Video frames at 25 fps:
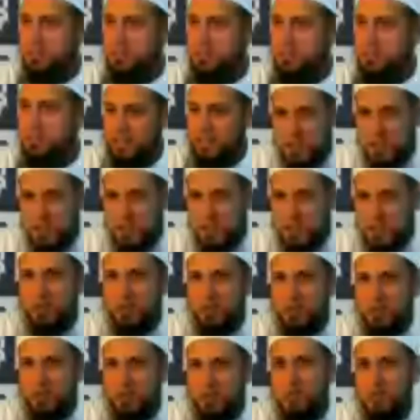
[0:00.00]
is giving you
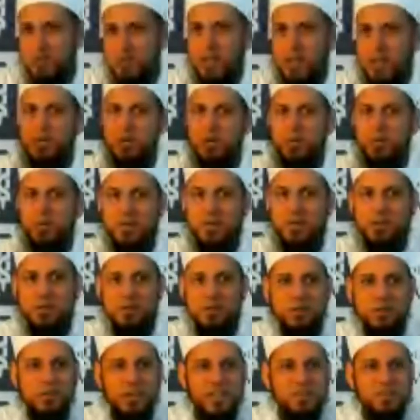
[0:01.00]
comfort. Now what we
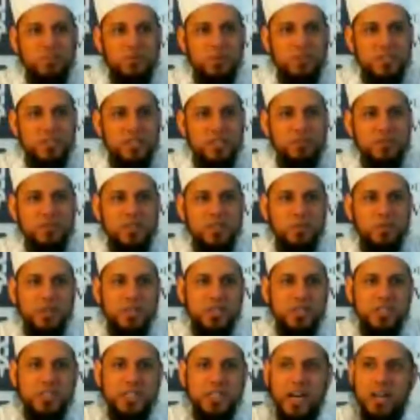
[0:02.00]
do as Muslims is we
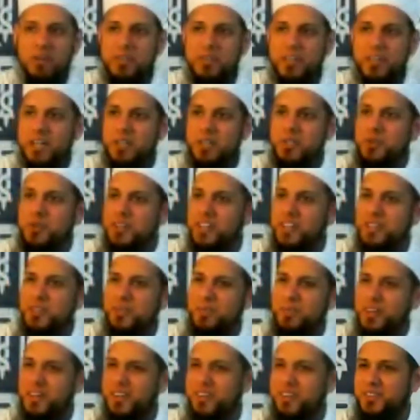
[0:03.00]
channel that to Allah
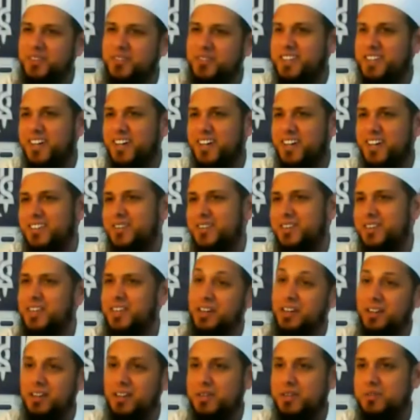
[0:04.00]
subhanahu wa ta'ala. We
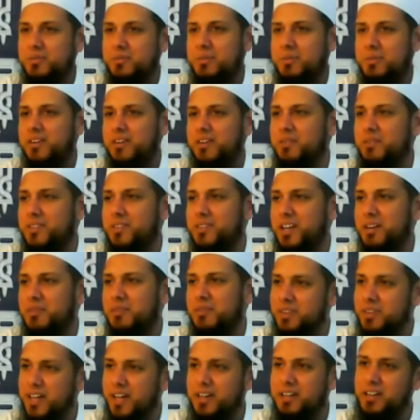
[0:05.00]
thank Allah subhanahu wa ta'ala
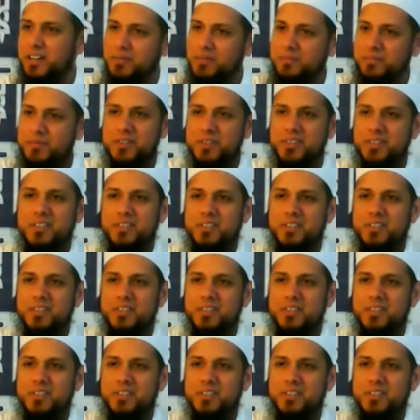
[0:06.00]
for that comfort.